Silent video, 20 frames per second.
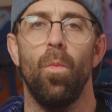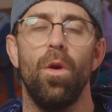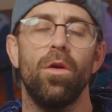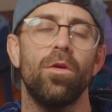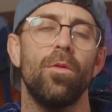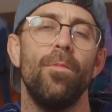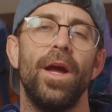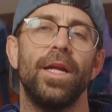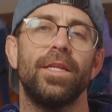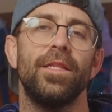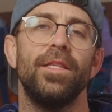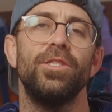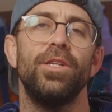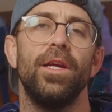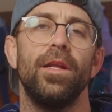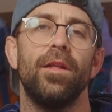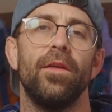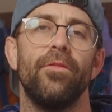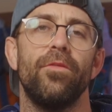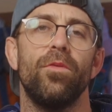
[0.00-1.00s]
Welcome back to the
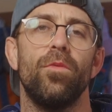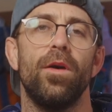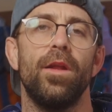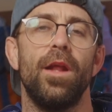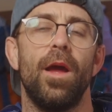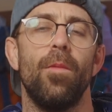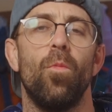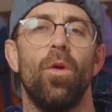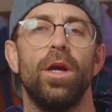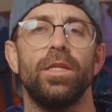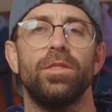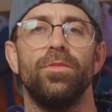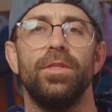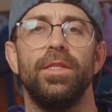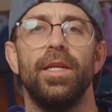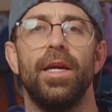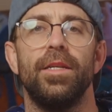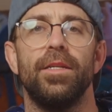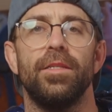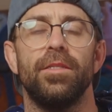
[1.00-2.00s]
channel, everyone. I'm Wes with
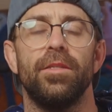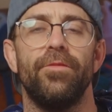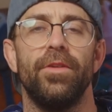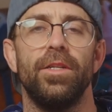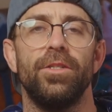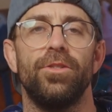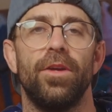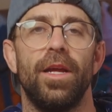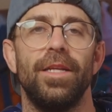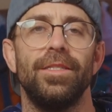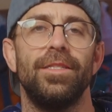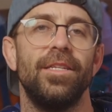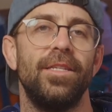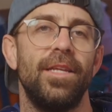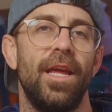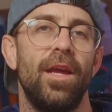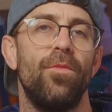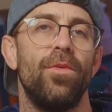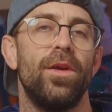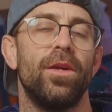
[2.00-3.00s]
Dad Does Adventure, and
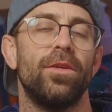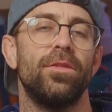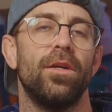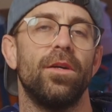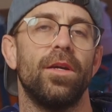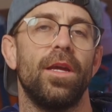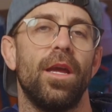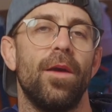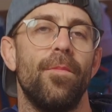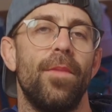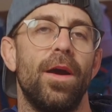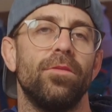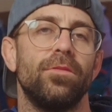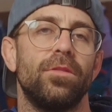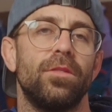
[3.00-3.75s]
today we are talking about